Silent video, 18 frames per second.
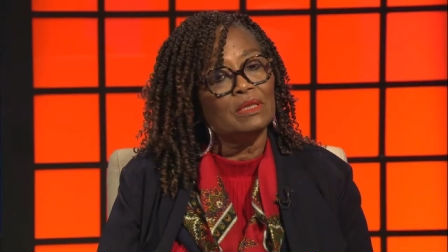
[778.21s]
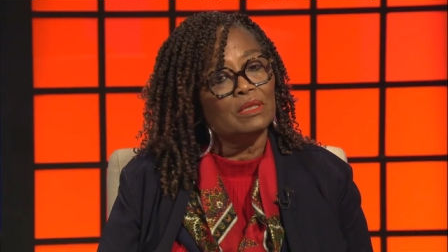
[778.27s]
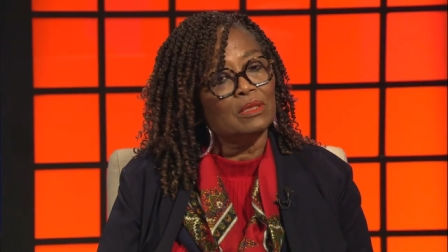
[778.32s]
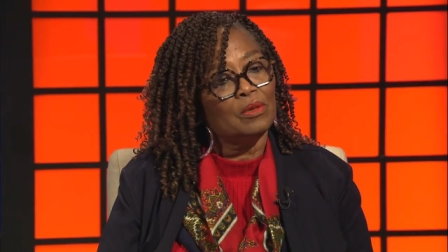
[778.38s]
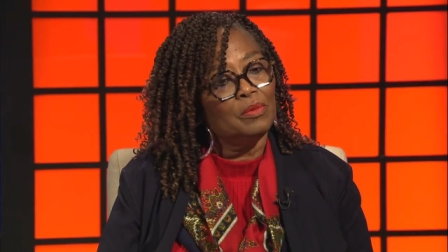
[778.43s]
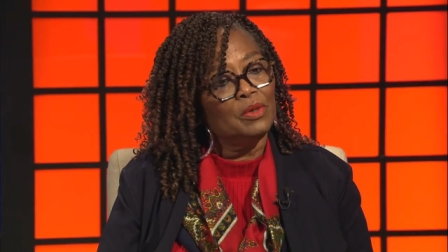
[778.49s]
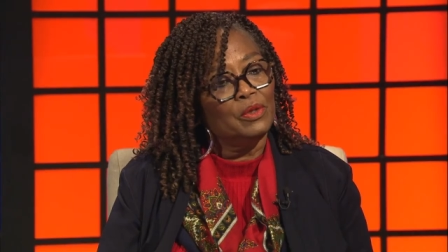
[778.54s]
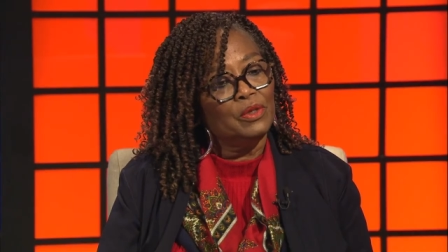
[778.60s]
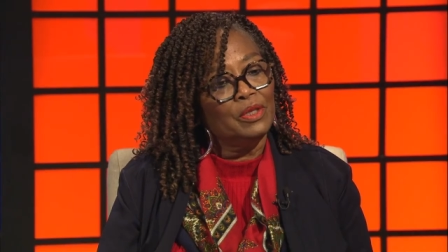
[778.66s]

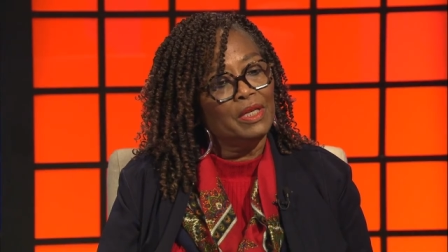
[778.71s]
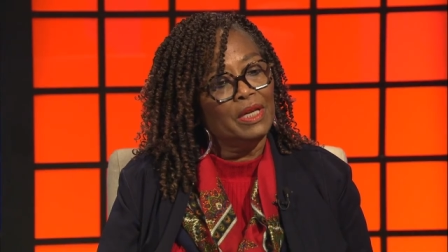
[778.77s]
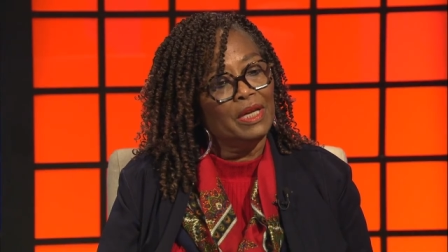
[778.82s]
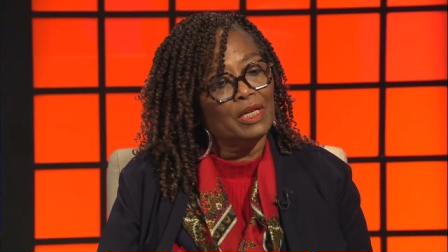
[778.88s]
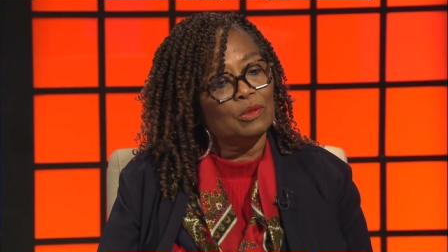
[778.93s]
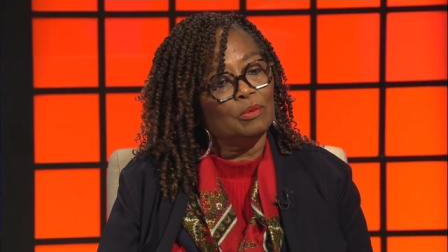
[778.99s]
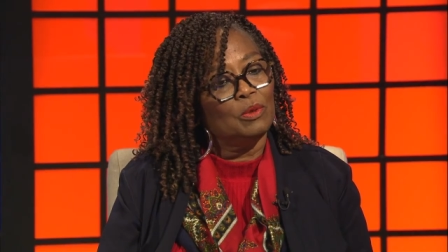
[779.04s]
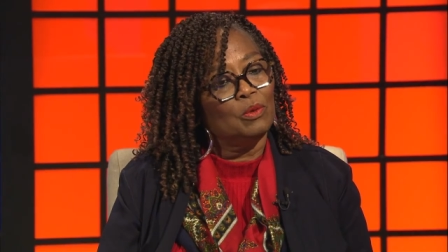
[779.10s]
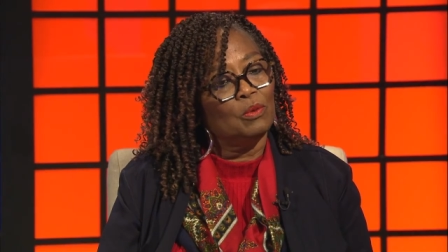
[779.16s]
community
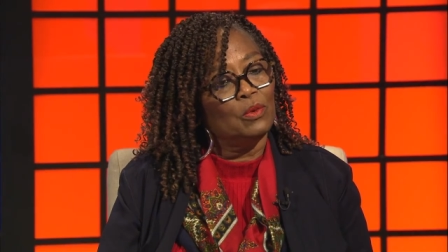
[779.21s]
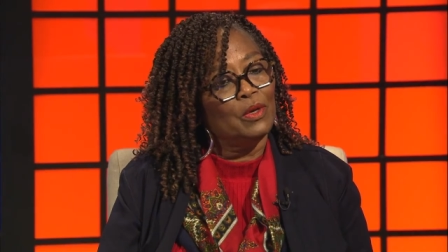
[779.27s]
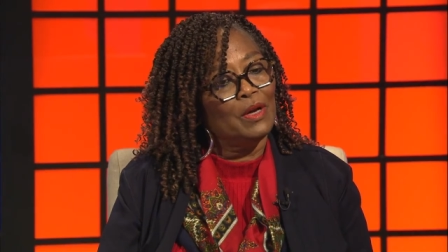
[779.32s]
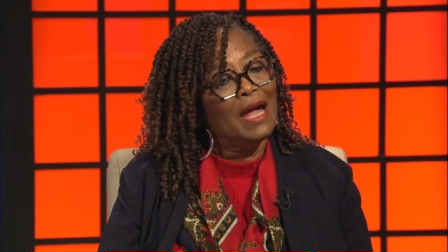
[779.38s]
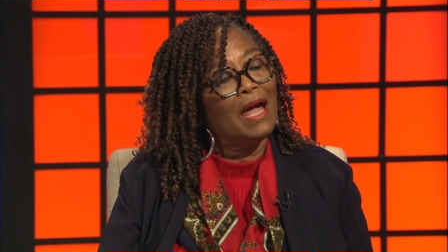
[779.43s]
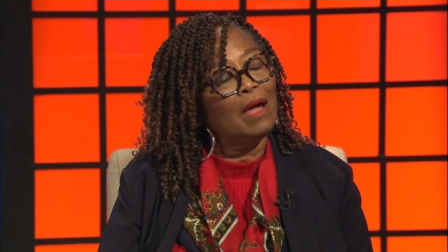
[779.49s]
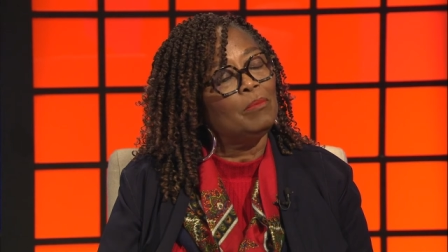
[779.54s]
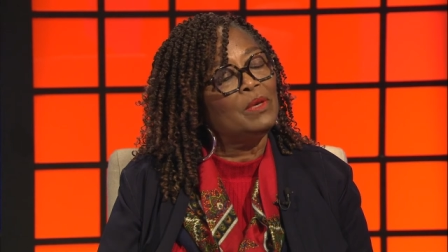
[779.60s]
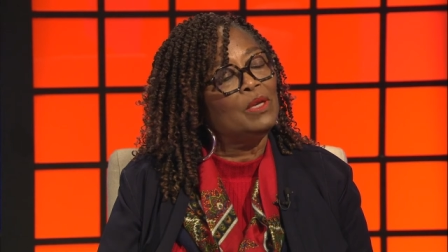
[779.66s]
has been where
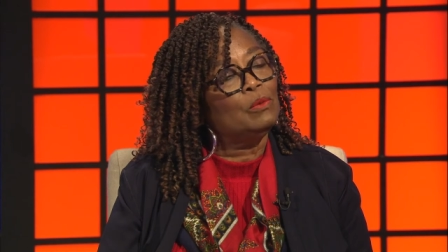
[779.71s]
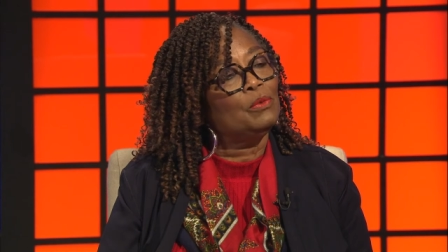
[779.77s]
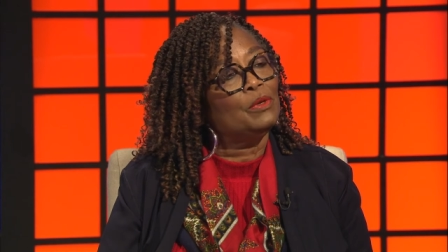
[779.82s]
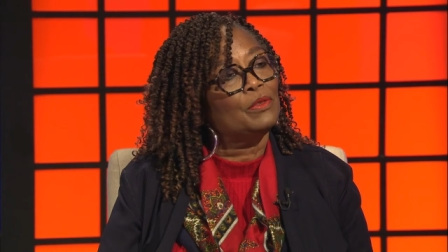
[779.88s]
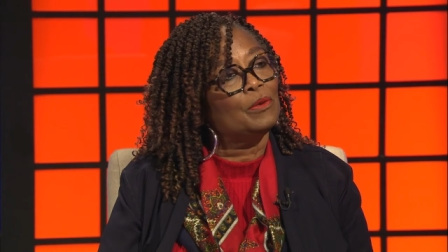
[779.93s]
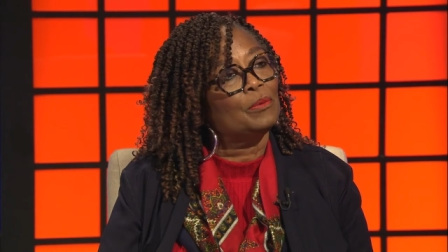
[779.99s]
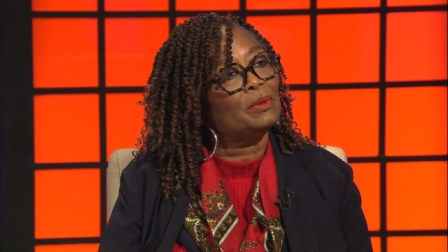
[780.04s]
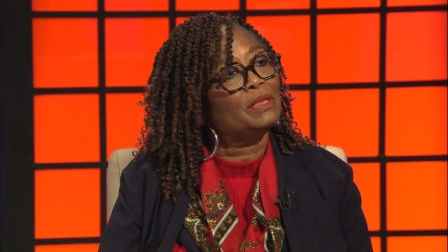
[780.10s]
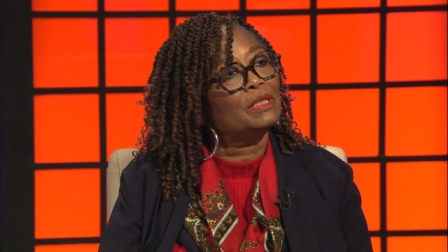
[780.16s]
I meet with
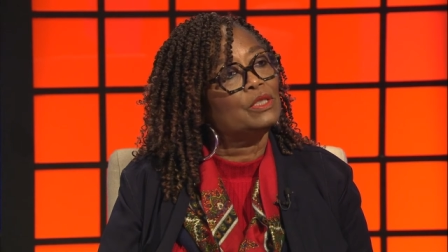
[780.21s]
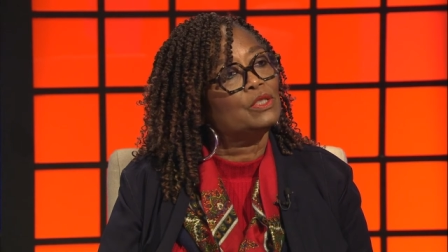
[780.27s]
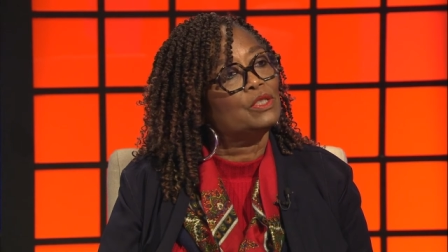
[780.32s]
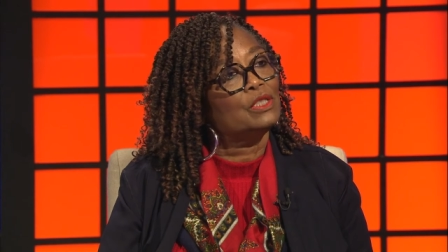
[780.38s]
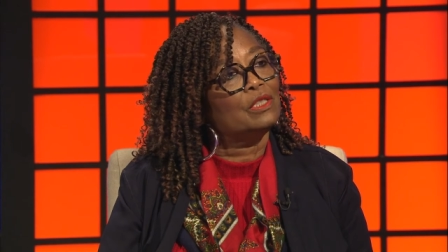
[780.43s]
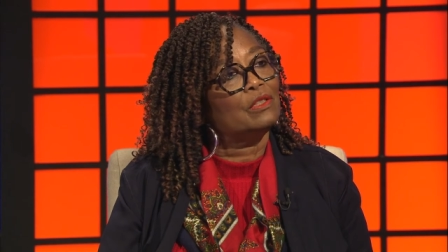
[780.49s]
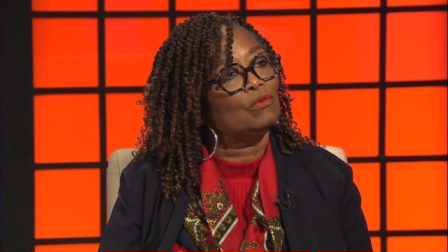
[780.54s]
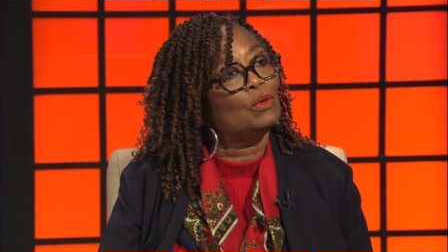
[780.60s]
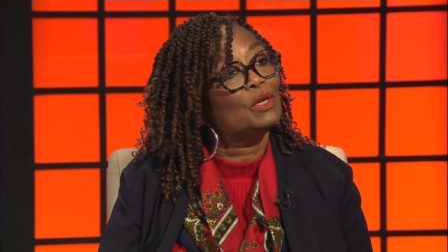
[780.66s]
the police
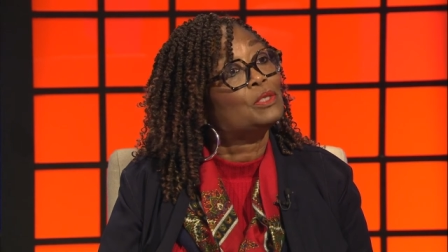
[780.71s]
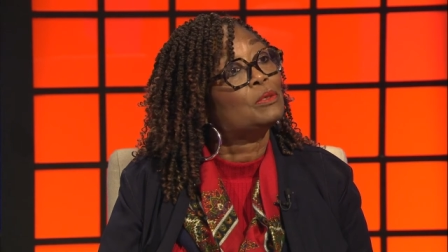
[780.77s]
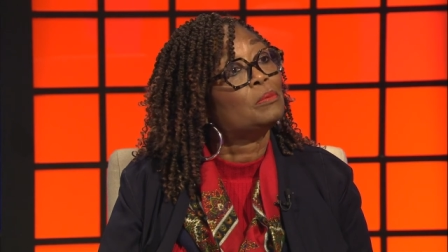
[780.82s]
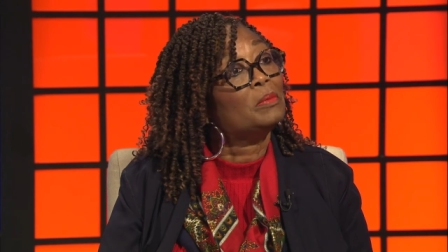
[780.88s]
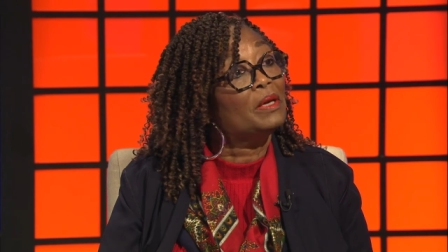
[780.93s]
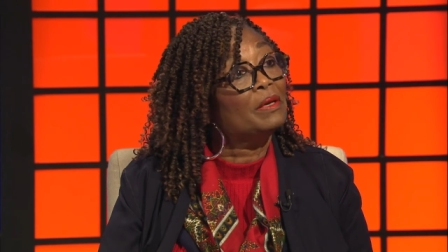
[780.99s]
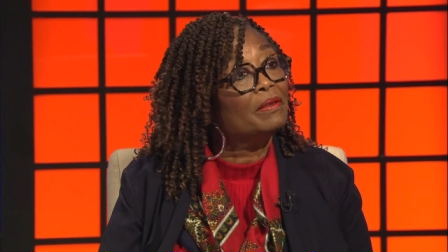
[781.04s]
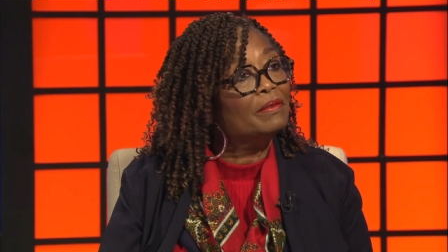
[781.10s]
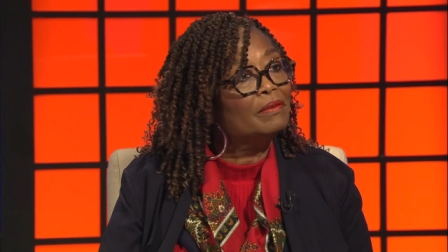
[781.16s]
chief once a
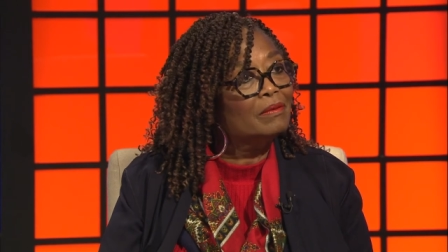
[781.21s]
month,